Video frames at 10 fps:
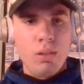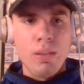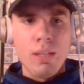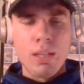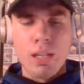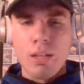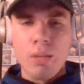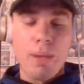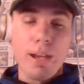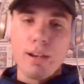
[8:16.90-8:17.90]

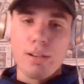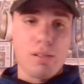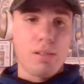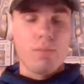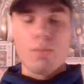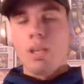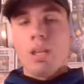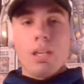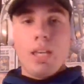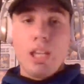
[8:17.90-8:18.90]
Bears.
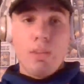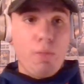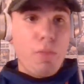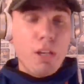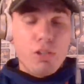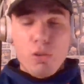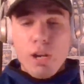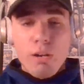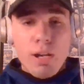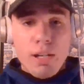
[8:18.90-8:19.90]
Can't even think
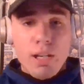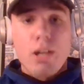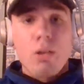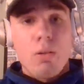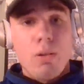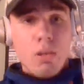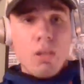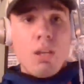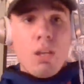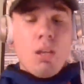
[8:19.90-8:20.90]
straight right now.
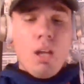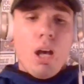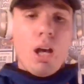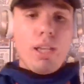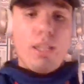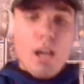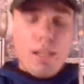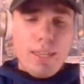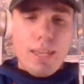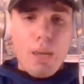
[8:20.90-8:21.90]
He
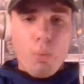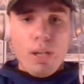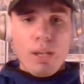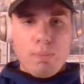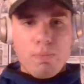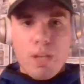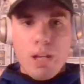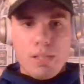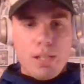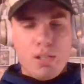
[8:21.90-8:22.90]
caught the game-winning
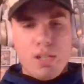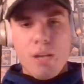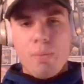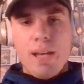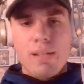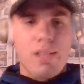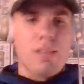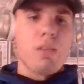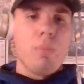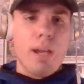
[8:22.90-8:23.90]
touchdown pass
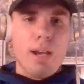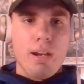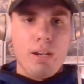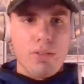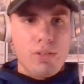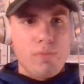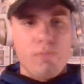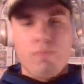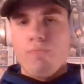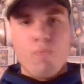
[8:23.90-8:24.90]
against the Bears.
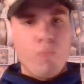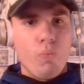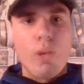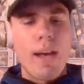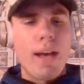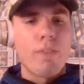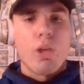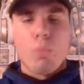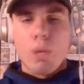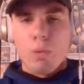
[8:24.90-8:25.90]
We have
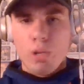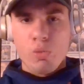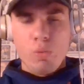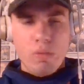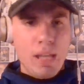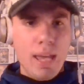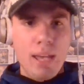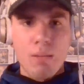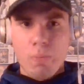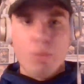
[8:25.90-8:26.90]
good memories with
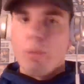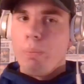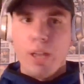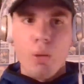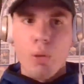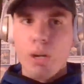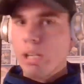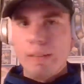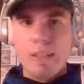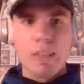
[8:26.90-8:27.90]
Tate, the play where
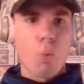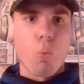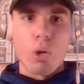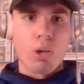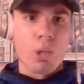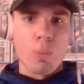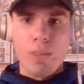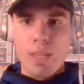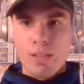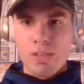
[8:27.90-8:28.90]
he did the worm
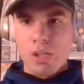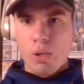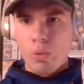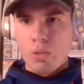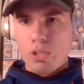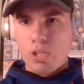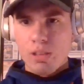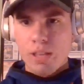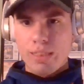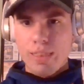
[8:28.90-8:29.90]
in the end zone and
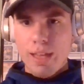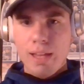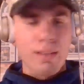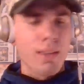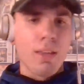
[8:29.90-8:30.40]
shit like that.